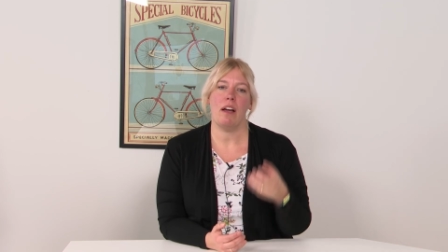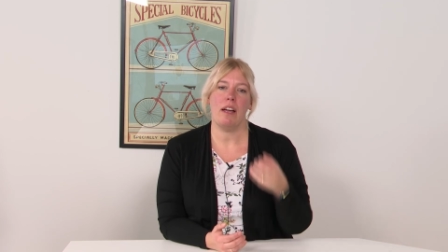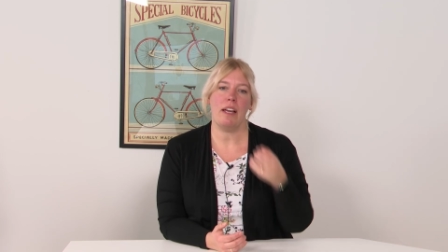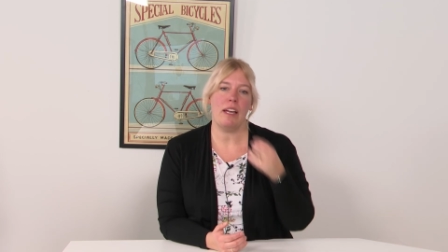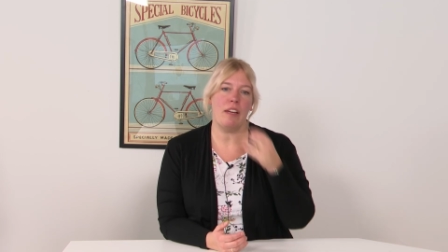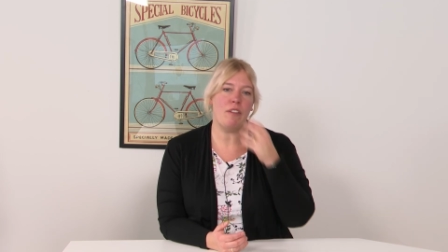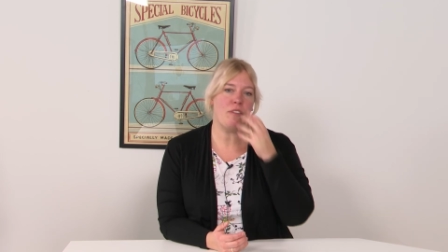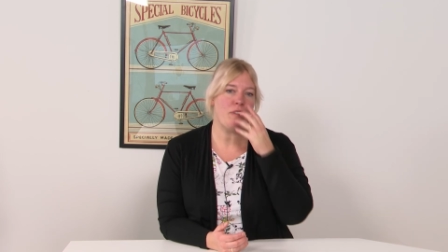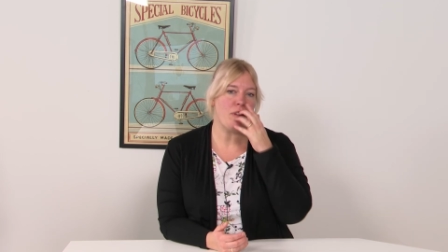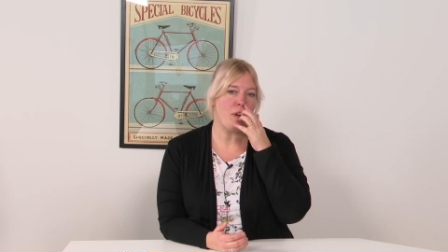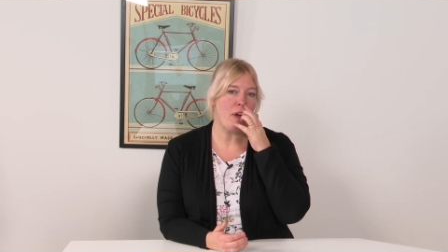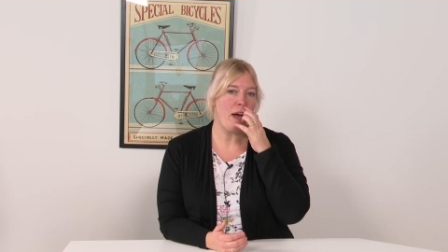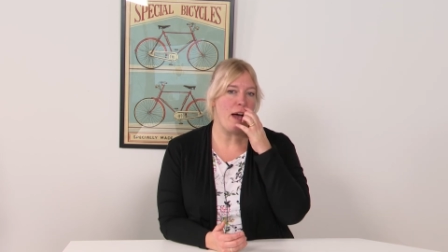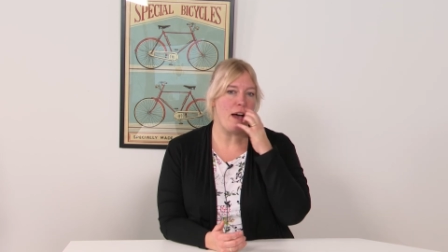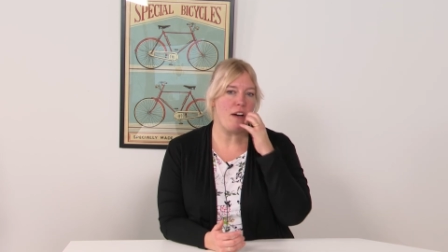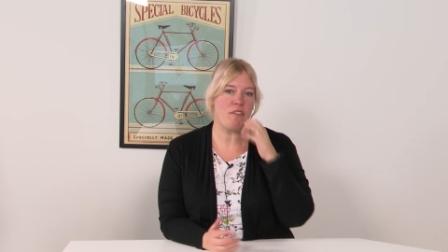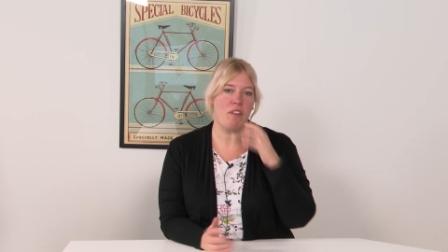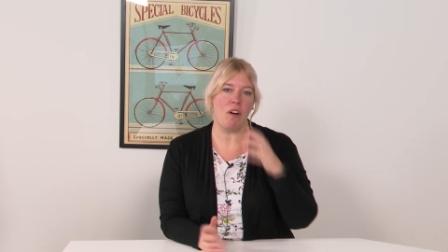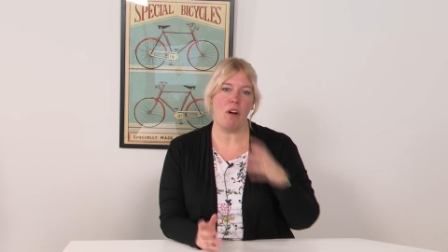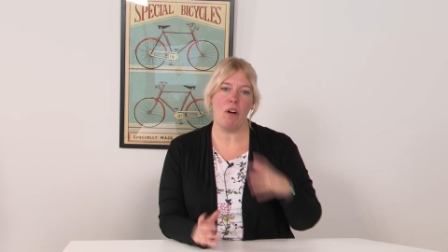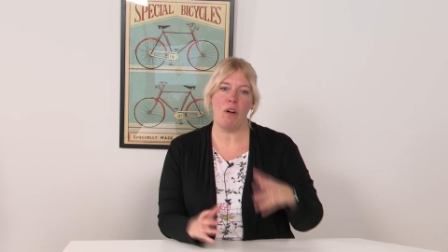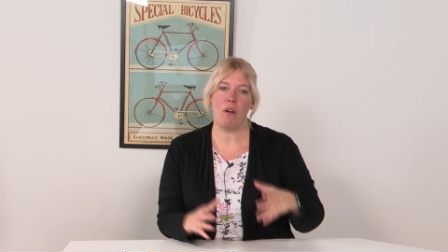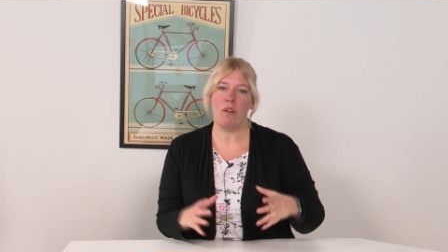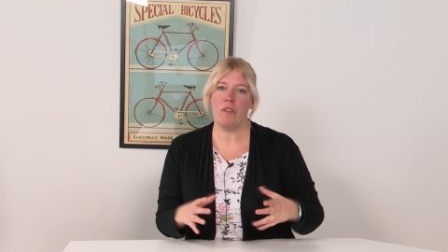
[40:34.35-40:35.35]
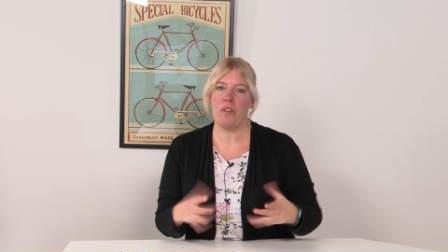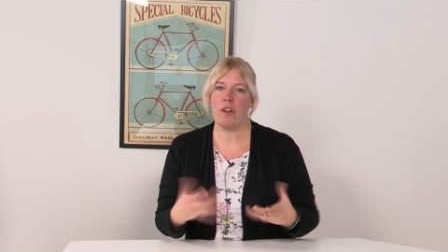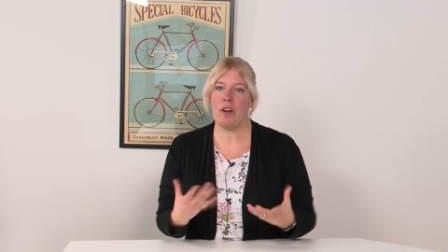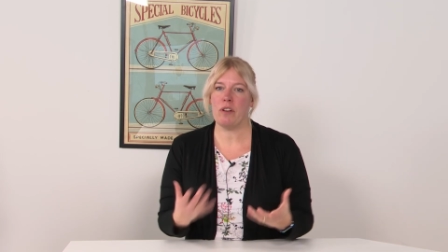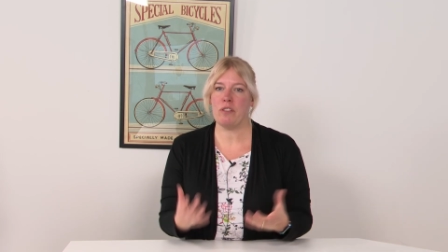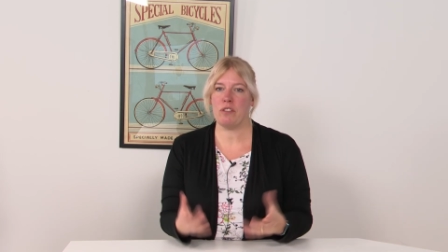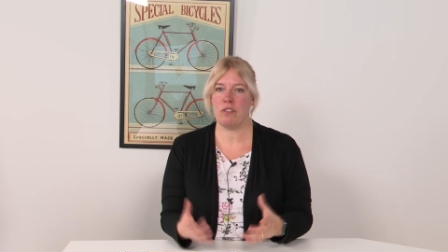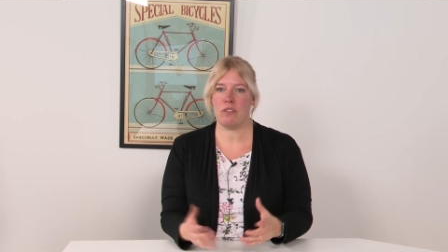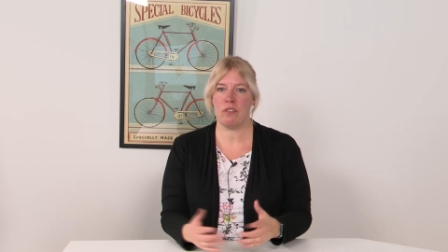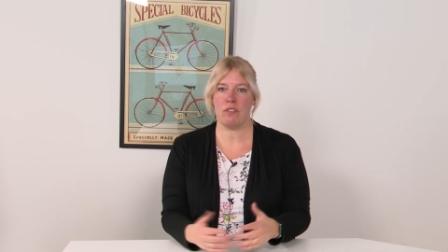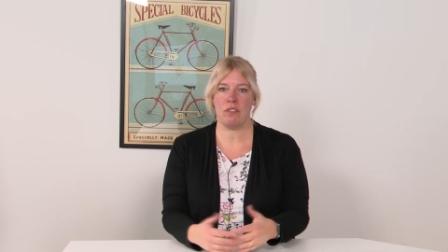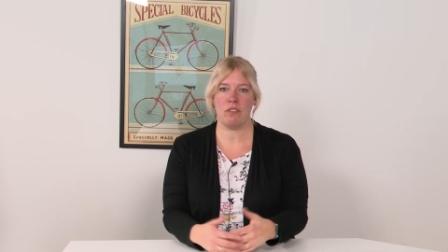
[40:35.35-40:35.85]
If you have all
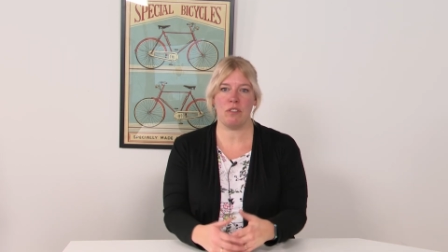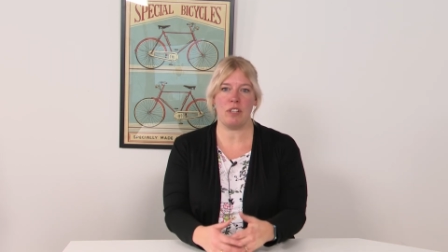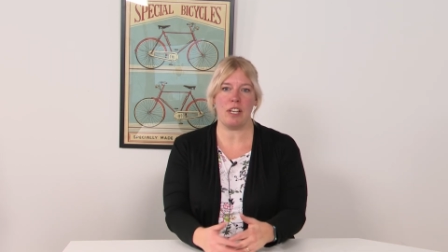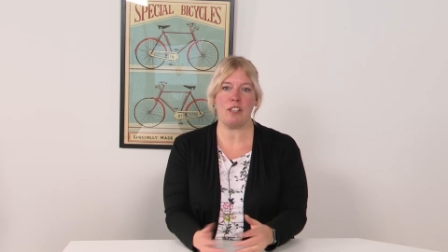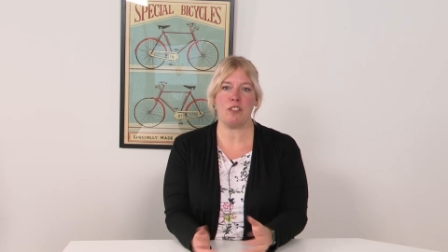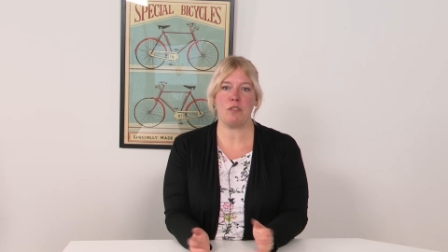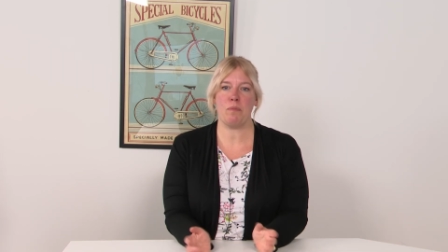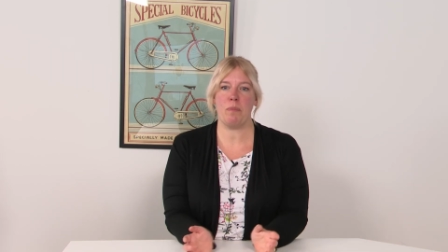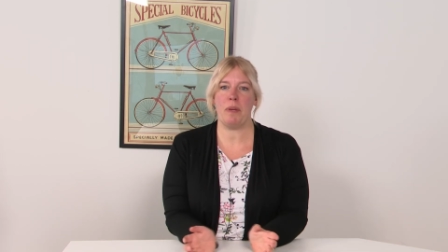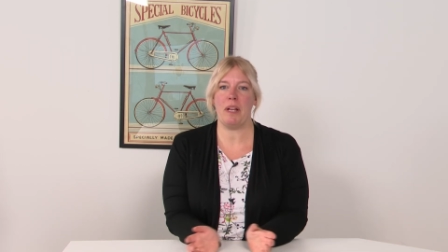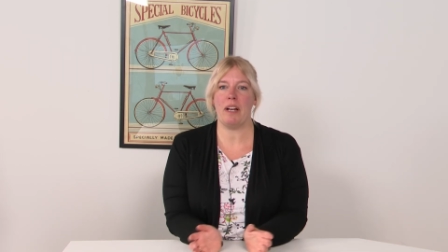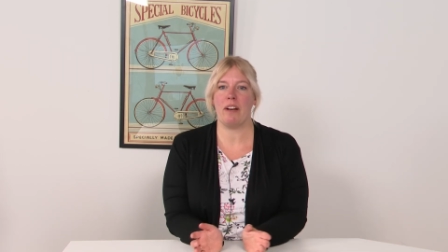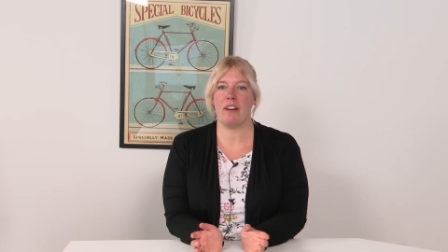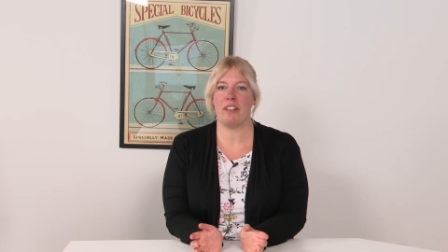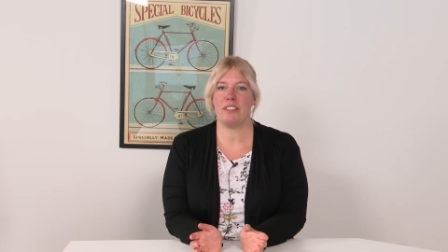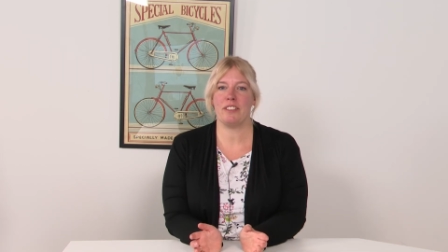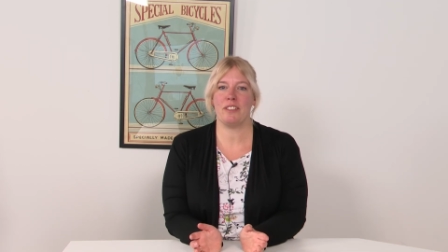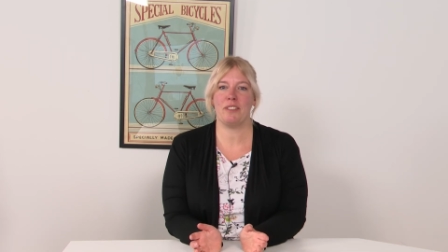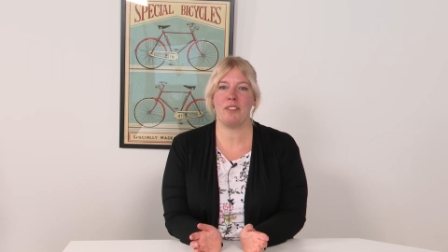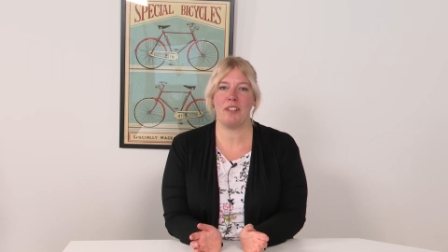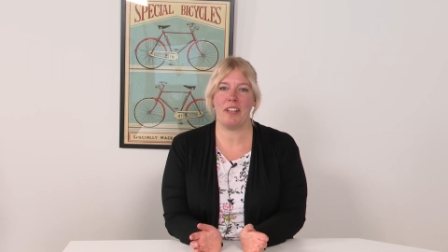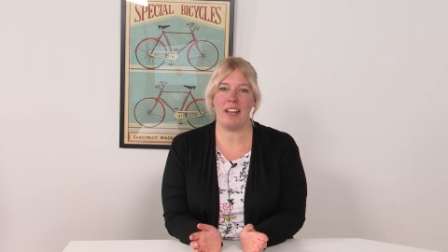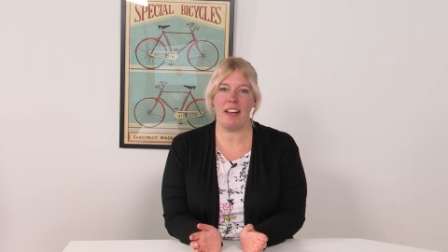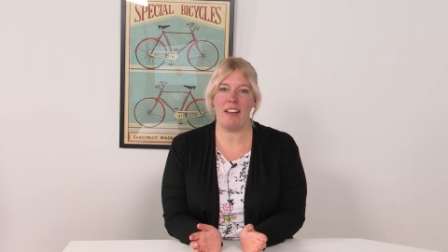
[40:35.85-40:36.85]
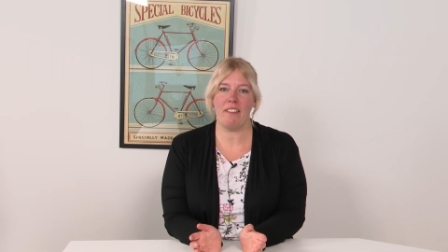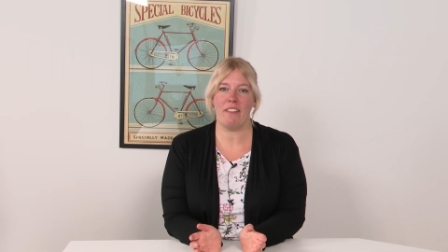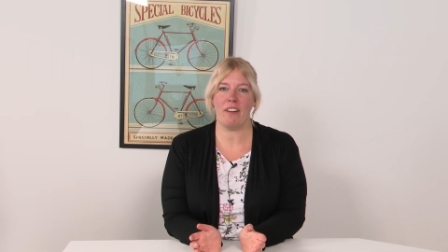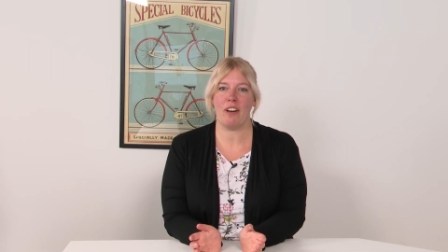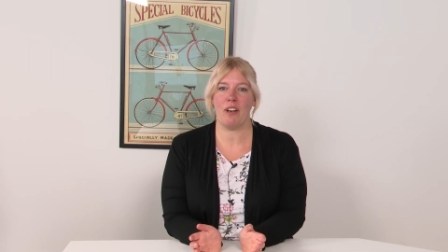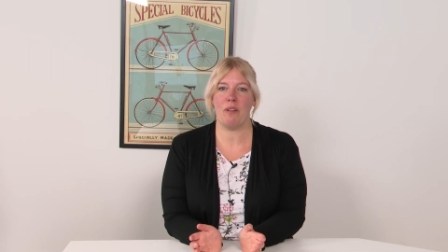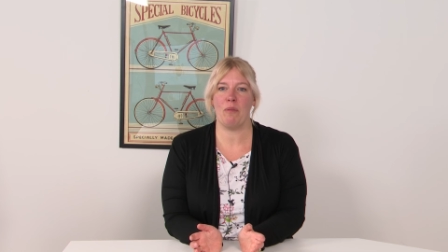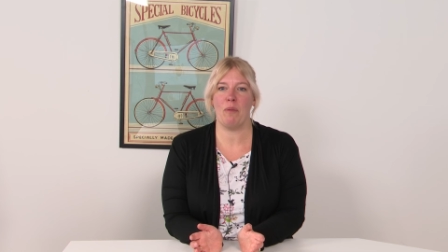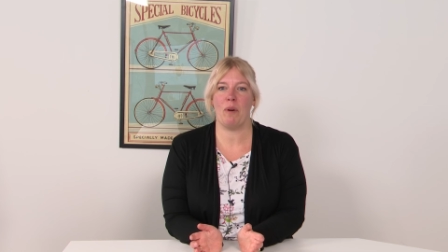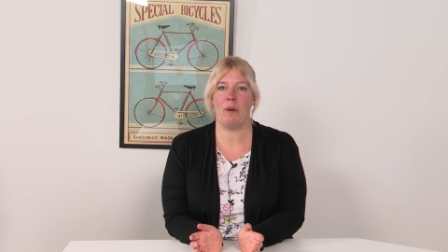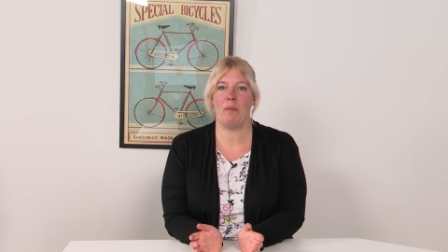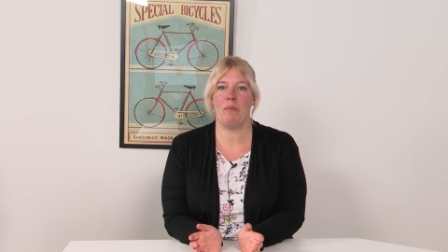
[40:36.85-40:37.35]
those 6 pillars together
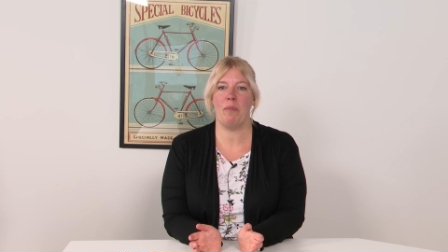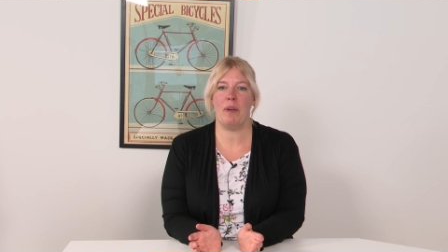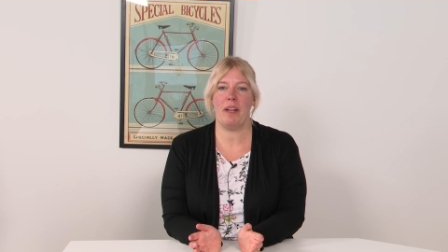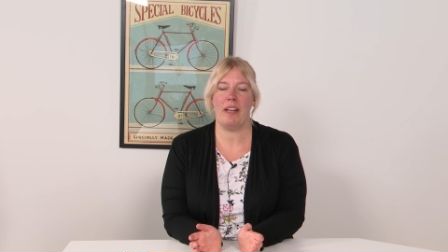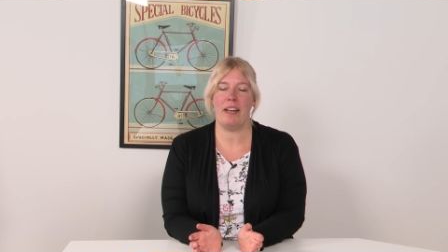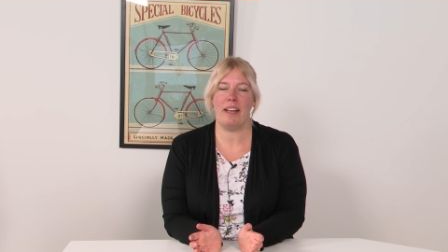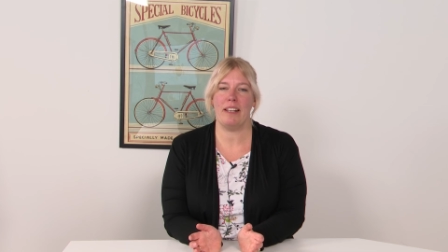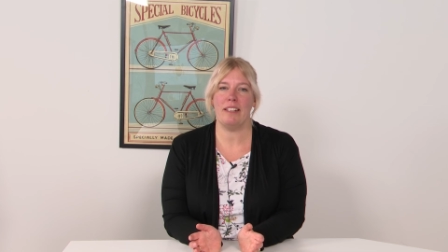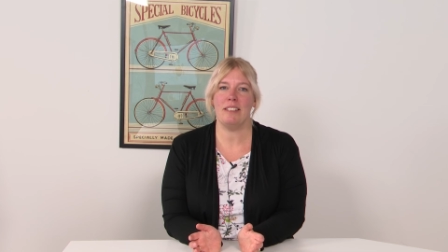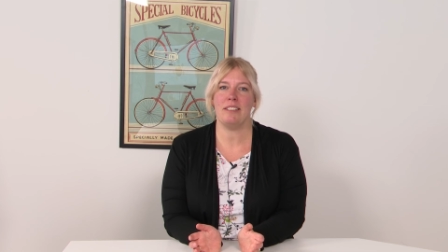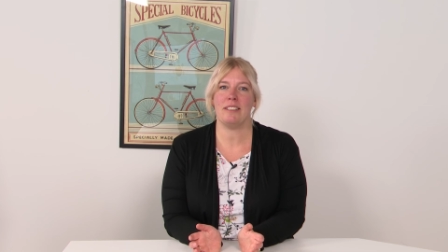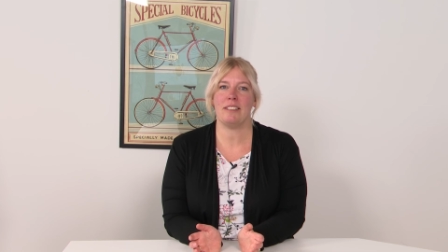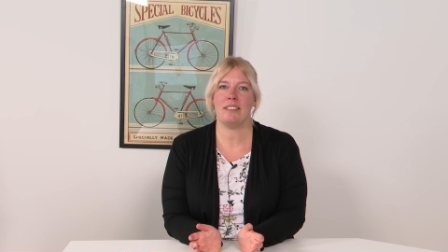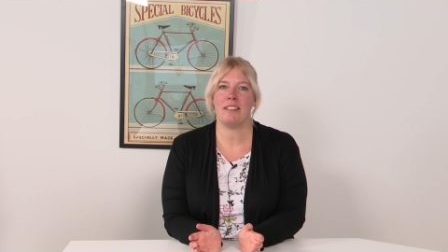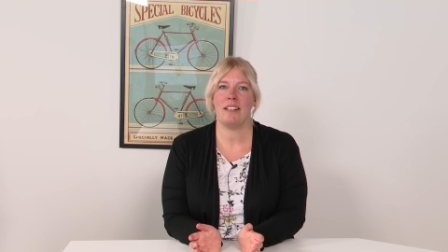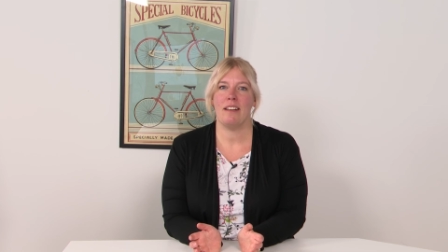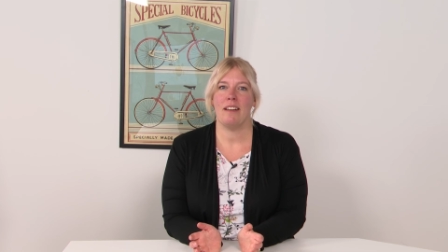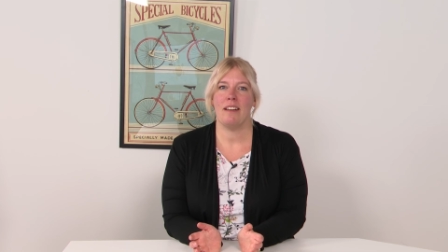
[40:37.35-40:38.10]
in one place,